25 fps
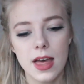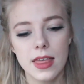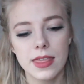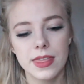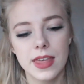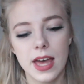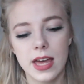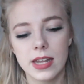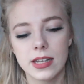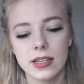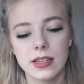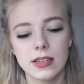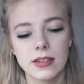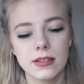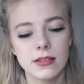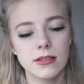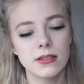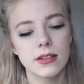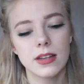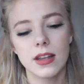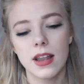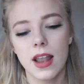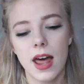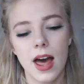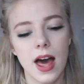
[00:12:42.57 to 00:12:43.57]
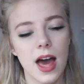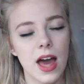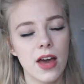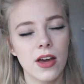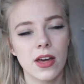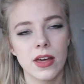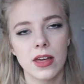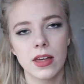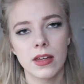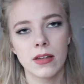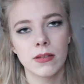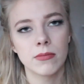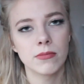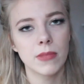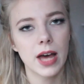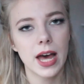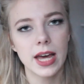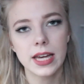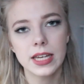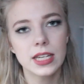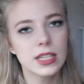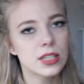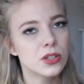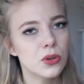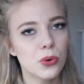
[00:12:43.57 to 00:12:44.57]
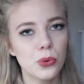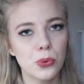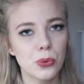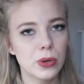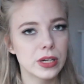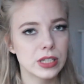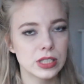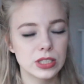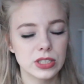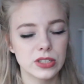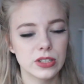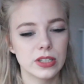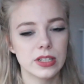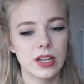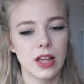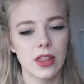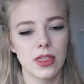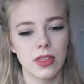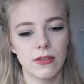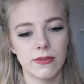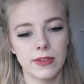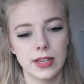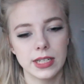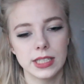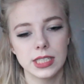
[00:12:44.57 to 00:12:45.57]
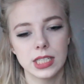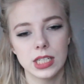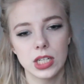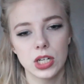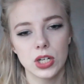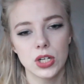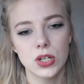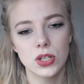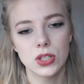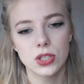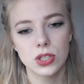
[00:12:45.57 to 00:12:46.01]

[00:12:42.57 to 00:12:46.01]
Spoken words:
then I can always do another video.